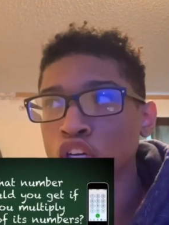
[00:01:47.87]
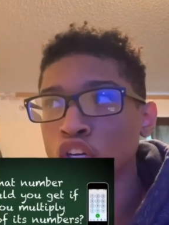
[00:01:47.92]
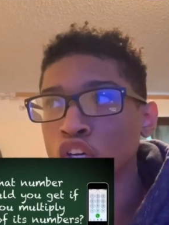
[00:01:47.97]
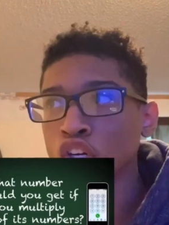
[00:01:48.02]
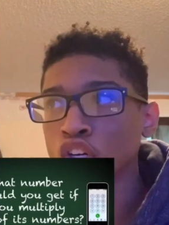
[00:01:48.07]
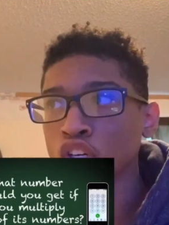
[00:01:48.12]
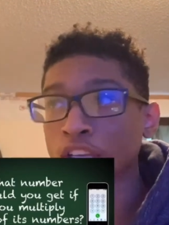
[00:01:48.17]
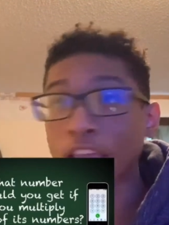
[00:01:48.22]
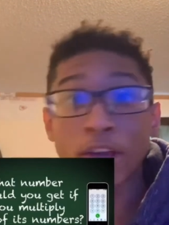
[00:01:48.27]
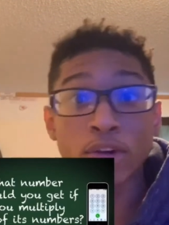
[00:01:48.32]

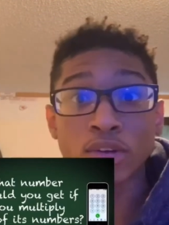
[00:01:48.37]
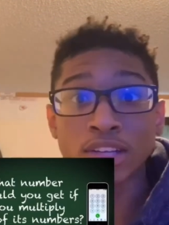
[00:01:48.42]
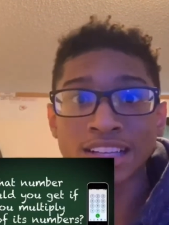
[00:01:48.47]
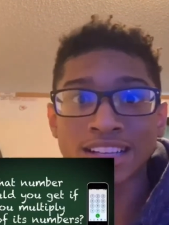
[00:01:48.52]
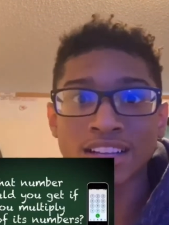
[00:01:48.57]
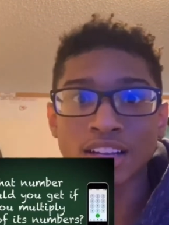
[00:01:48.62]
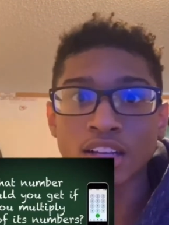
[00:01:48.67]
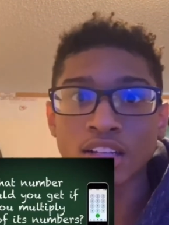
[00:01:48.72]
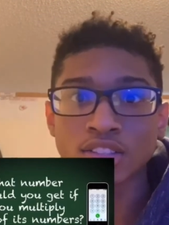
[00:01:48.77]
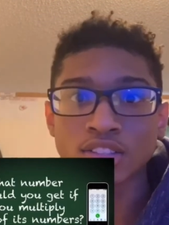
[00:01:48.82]
counting
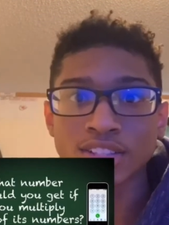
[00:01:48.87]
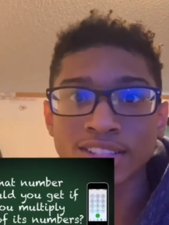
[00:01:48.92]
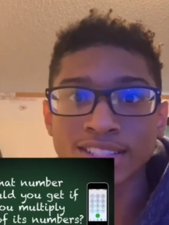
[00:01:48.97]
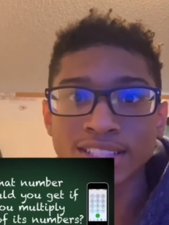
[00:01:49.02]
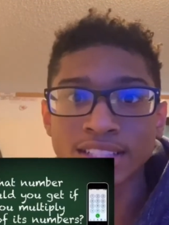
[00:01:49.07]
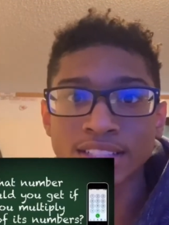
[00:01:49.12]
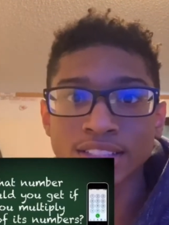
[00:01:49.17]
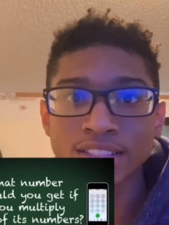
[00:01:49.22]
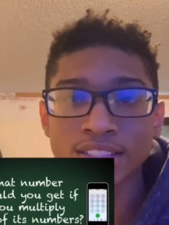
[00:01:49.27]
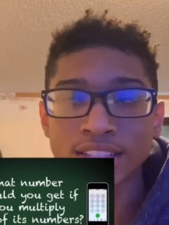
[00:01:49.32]
class.
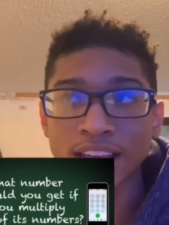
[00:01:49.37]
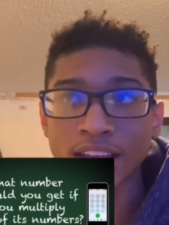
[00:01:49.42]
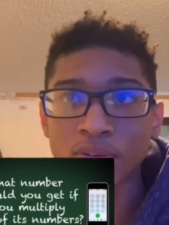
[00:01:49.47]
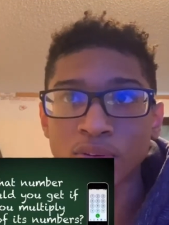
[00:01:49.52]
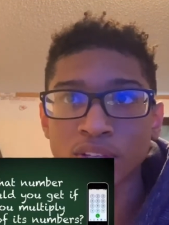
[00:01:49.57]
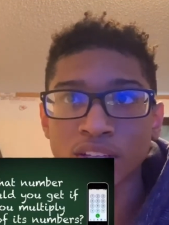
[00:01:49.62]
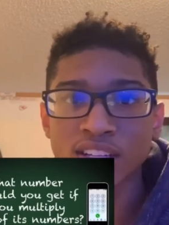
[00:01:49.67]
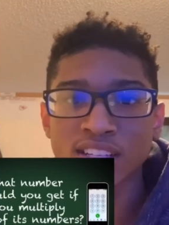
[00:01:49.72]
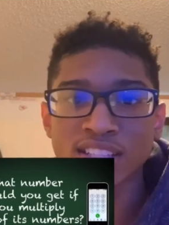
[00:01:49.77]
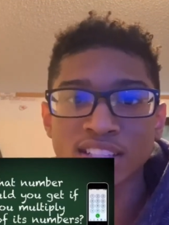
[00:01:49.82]
Yeah,
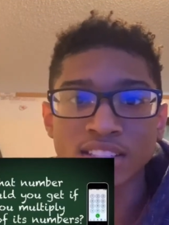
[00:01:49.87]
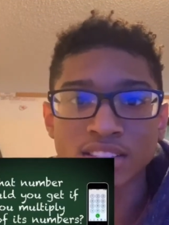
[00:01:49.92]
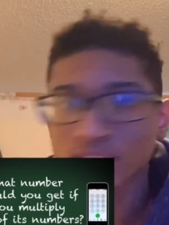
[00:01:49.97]
counting class.